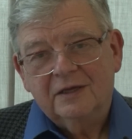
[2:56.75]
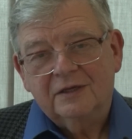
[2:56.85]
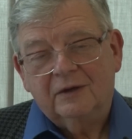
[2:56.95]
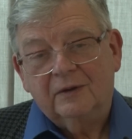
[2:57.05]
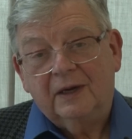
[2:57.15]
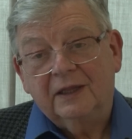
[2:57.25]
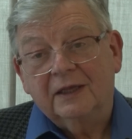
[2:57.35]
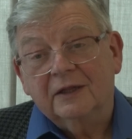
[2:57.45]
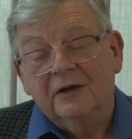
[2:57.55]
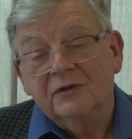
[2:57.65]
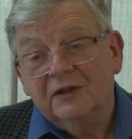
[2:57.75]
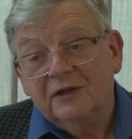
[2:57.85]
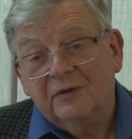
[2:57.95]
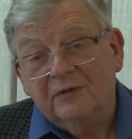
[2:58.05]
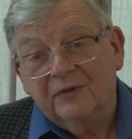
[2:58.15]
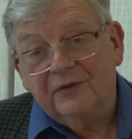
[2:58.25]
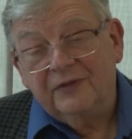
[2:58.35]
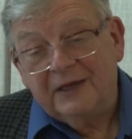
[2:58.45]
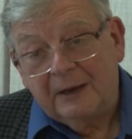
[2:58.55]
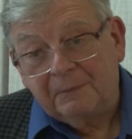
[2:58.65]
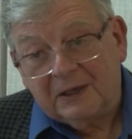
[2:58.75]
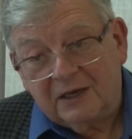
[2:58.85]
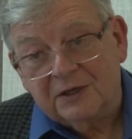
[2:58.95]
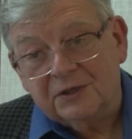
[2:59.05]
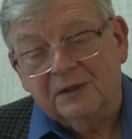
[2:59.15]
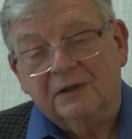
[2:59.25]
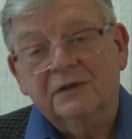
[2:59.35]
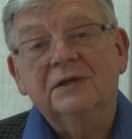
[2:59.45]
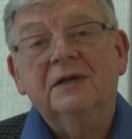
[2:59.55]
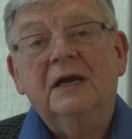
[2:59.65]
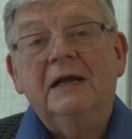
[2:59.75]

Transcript: So I think those are the, the applications.